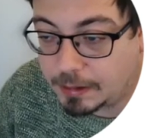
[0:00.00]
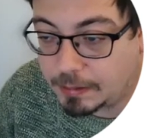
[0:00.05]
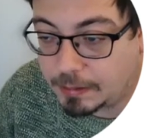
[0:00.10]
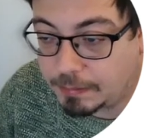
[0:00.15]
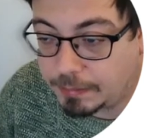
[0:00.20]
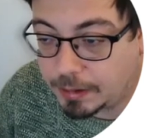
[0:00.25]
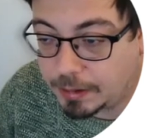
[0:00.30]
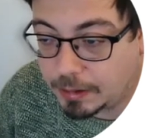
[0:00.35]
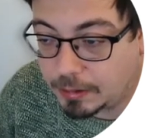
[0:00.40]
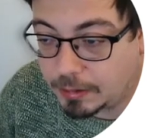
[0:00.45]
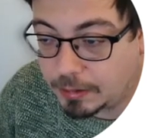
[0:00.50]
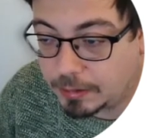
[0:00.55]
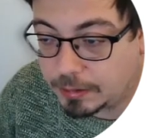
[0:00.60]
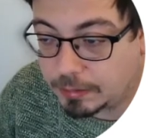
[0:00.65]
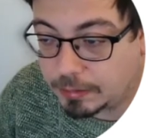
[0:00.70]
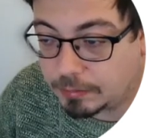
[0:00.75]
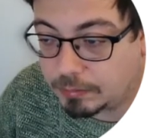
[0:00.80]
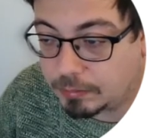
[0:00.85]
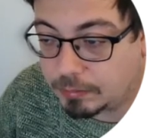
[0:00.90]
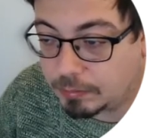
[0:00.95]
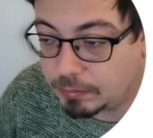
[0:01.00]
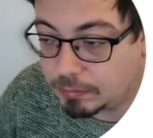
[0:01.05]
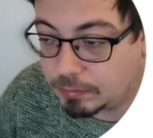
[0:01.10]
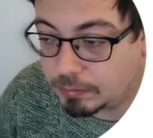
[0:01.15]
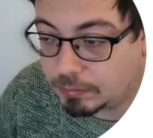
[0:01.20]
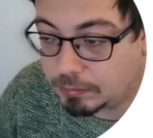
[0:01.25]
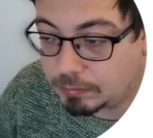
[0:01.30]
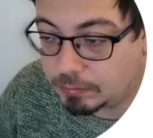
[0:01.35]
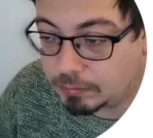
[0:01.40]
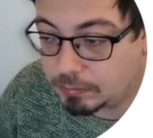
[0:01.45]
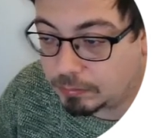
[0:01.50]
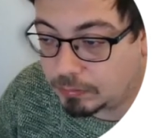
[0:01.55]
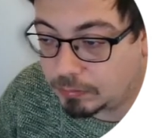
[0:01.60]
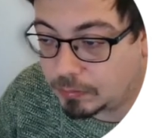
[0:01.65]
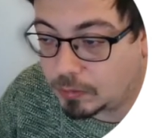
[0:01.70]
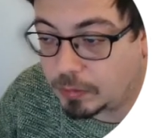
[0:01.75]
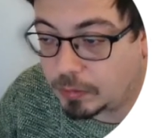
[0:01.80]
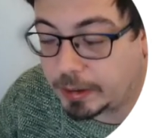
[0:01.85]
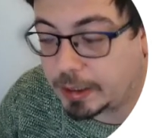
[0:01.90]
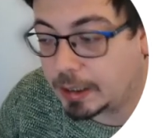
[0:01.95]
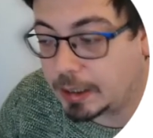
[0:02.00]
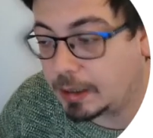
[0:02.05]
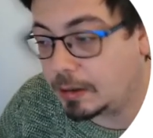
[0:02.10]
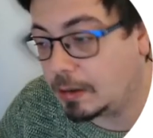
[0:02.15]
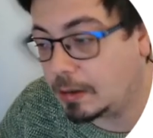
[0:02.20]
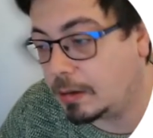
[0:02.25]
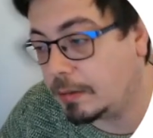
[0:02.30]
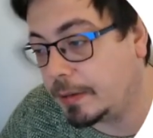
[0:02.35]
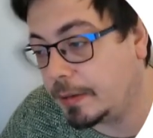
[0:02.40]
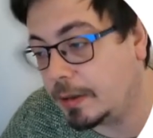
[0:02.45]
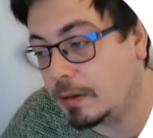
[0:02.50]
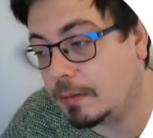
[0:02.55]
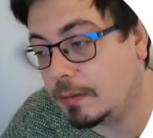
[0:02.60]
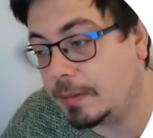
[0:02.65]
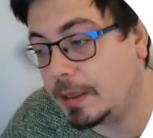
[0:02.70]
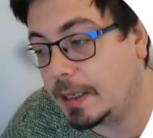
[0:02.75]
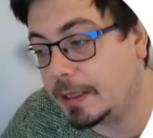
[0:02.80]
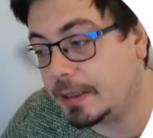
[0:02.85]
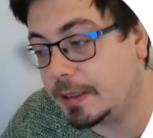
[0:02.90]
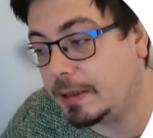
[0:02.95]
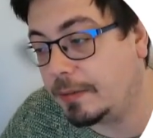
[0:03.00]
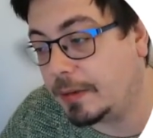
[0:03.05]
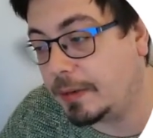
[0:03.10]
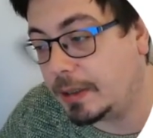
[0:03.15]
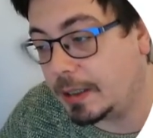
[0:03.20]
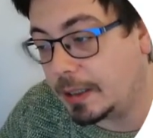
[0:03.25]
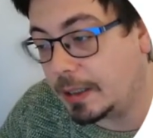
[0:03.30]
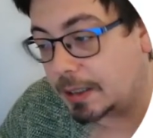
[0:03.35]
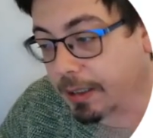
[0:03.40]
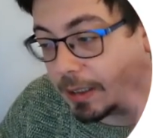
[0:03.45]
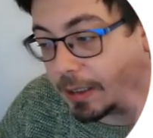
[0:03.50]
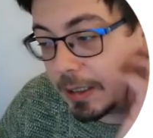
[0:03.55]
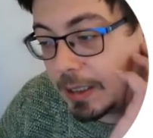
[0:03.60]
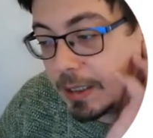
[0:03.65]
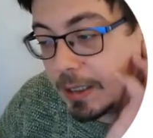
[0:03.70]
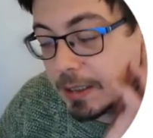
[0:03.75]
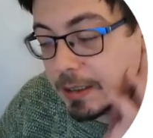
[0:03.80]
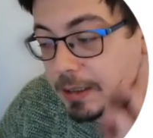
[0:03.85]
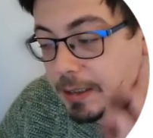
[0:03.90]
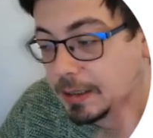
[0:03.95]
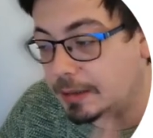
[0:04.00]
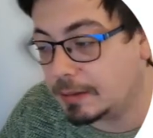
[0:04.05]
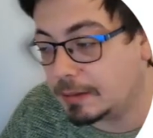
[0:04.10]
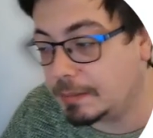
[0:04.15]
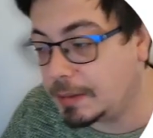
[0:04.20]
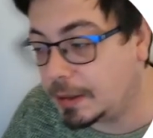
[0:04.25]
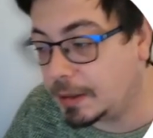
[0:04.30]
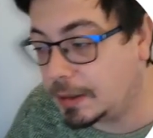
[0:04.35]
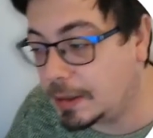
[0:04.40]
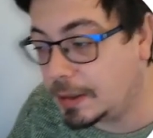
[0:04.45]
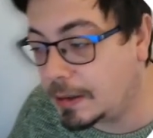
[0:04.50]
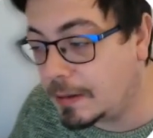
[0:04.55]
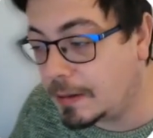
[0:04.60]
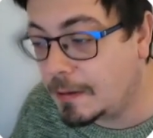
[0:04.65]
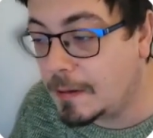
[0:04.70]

because we can renormalize everything at the end, it doesn't matter.